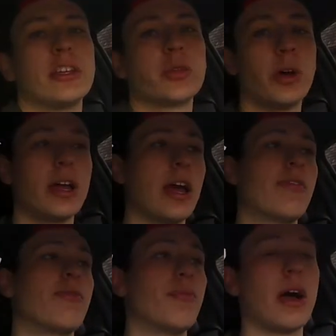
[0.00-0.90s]
This way, I
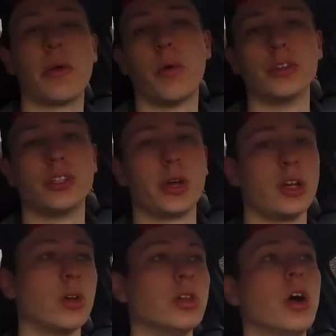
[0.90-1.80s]
can
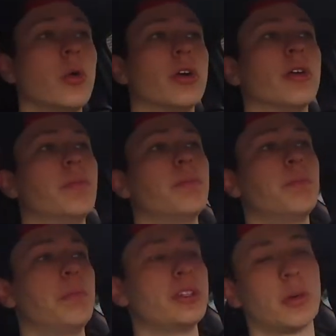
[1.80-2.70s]
go lower,
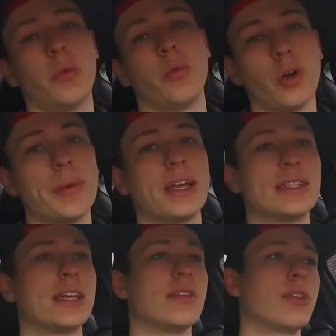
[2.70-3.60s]
because I won't rub
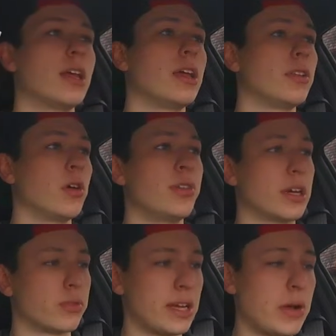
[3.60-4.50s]
against anything. The only
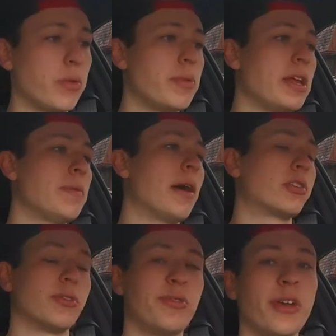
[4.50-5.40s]
thing I could hit would be my
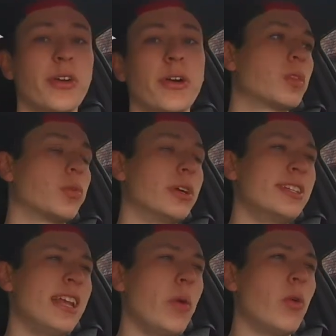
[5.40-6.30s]
actual fender. The
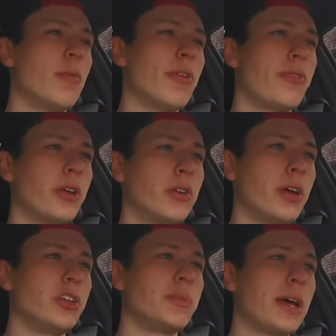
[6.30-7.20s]
reason I want my fender
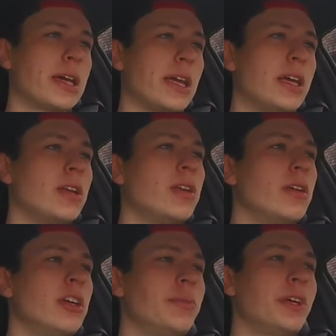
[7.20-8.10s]
liners back in
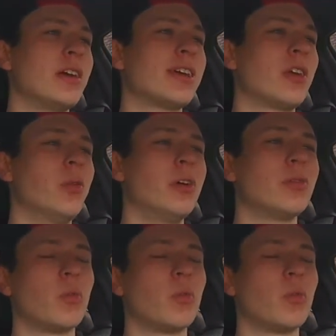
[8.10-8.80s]
is because I don't want